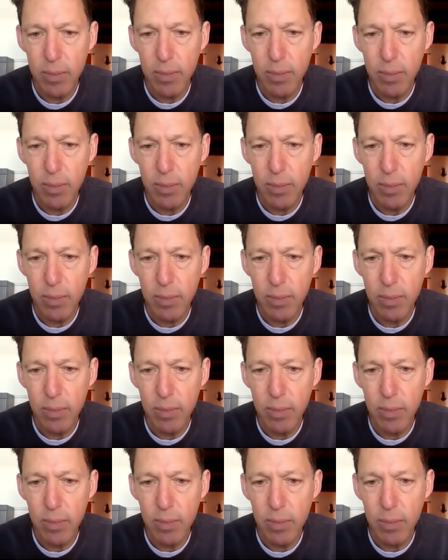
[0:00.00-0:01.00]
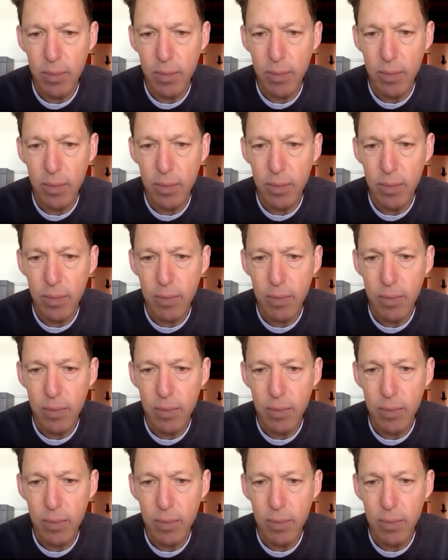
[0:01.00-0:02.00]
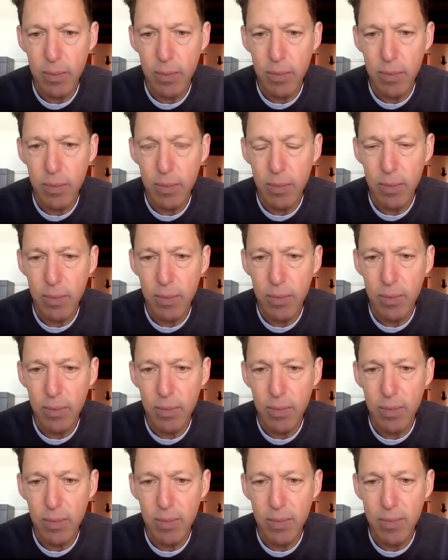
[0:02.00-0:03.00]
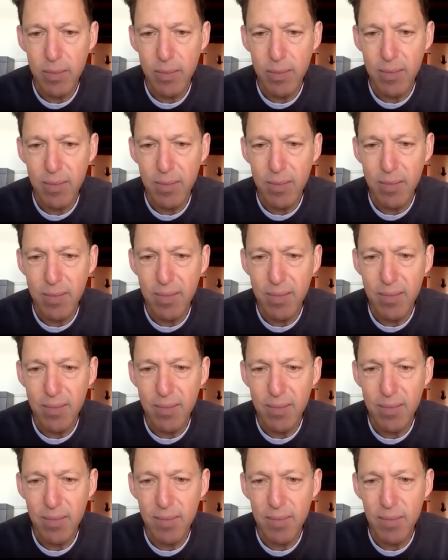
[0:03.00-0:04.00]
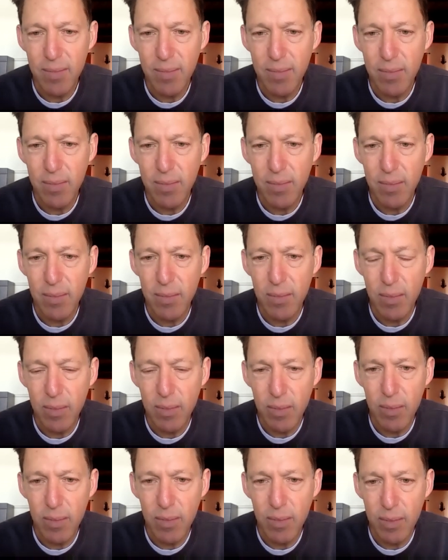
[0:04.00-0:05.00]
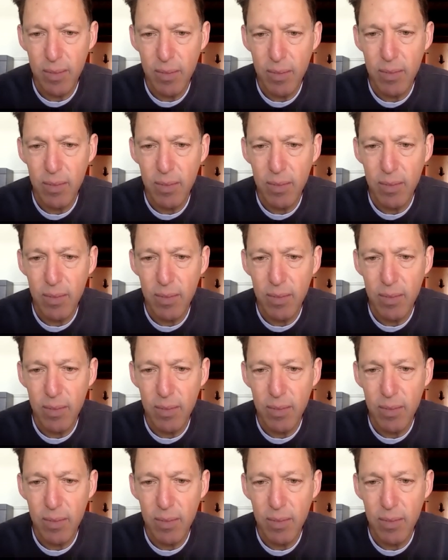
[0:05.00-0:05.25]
(silent)